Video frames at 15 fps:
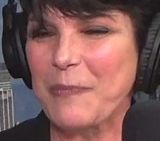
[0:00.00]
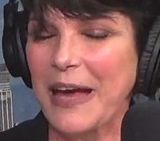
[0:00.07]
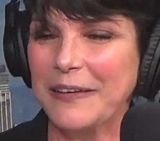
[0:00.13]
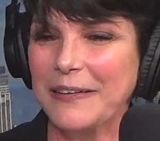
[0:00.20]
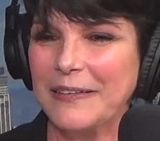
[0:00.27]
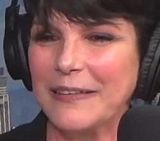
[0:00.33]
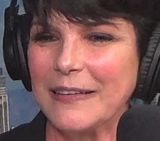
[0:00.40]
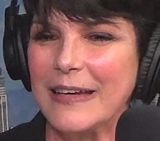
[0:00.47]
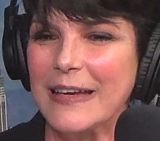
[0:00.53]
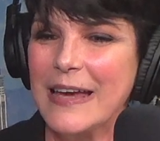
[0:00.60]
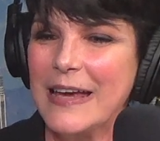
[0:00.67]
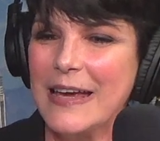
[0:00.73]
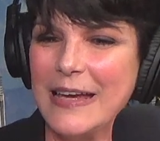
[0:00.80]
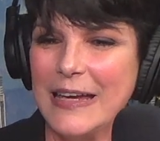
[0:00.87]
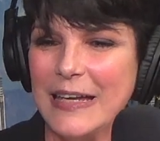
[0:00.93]
Bakula.
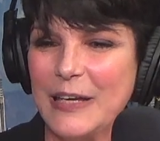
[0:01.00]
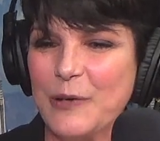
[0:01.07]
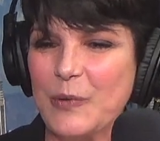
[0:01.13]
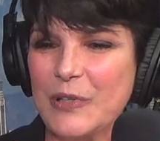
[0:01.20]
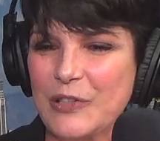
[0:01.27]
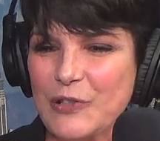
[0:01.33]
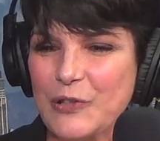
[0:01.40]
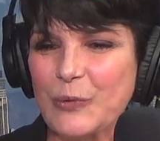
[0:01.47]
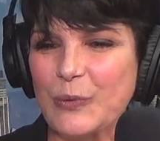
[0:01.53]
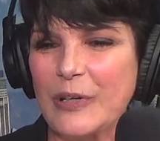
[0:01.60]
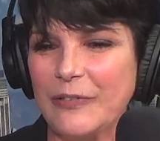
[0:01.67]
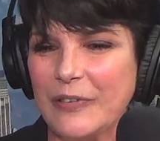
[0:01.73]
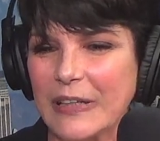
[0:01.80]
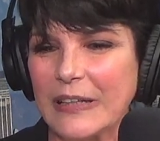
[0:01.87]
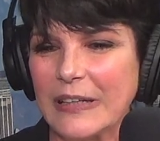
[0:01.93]
He was
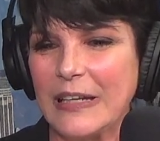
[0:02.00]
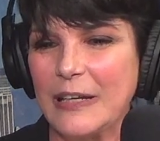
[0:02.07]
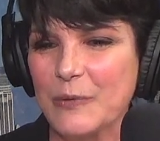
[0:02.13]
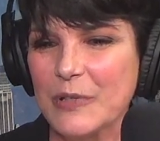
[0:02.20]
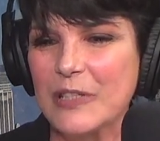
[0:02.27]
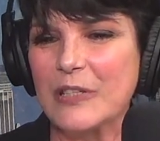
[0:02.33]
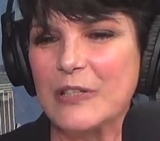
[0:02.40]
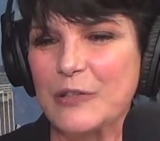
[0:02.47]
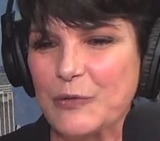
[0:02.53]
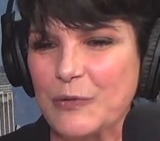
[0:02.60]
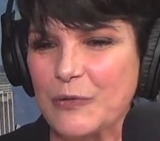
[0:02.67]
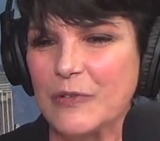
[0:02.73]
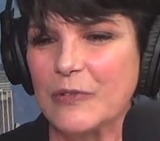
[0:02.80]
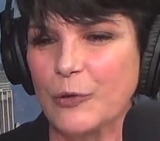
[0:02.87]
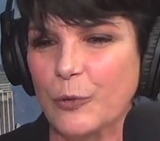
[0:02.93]
terrific. He was just
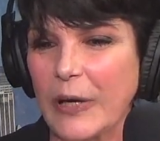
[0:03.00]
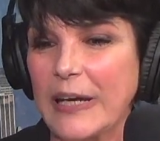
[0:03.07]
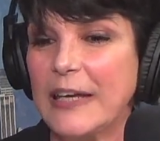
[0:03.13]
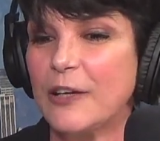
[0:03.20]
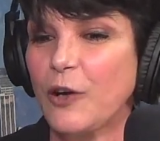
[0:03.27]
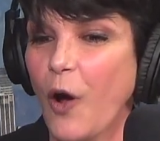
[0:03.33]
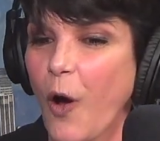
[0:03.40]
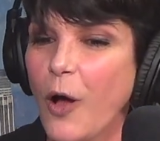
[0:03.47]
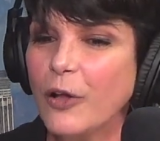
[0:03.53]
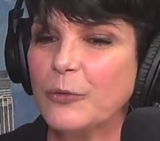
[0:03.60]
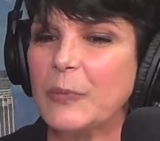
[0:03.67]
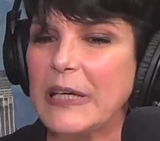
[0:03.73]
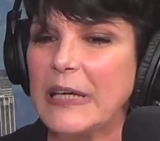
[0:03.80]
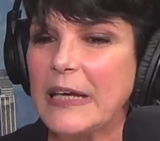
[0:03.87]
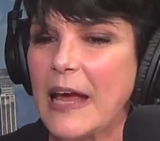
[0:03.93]
great. He
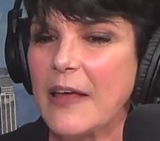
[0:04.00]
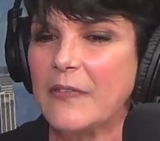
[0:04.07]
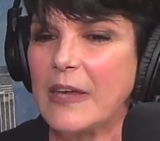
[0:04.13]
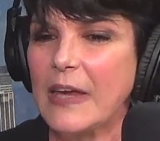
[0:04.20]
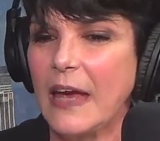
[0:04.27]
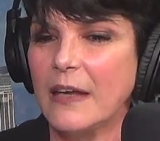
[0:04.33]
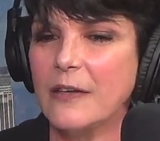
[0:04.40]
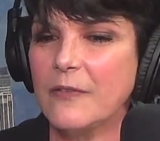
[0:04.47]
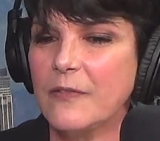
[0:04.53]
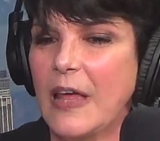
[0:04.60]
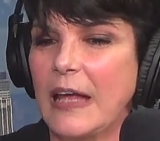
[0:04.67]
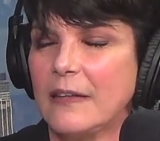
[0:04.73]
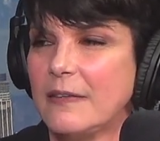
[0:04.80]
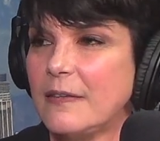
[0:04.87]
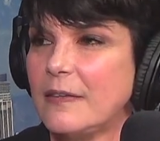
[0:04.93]
called me at the end of
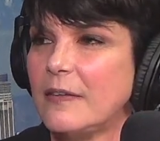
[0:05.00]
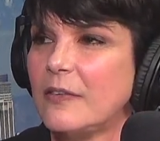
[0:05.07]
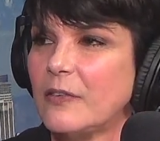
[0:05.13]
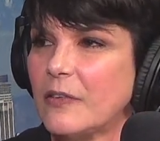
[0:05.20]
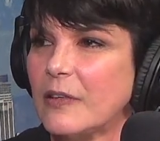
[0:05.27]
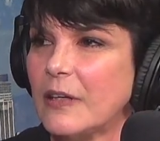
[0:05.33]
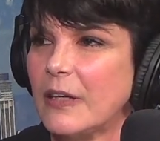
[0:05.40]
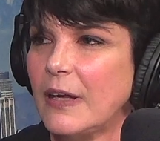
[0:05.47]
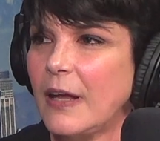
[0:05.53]
that season.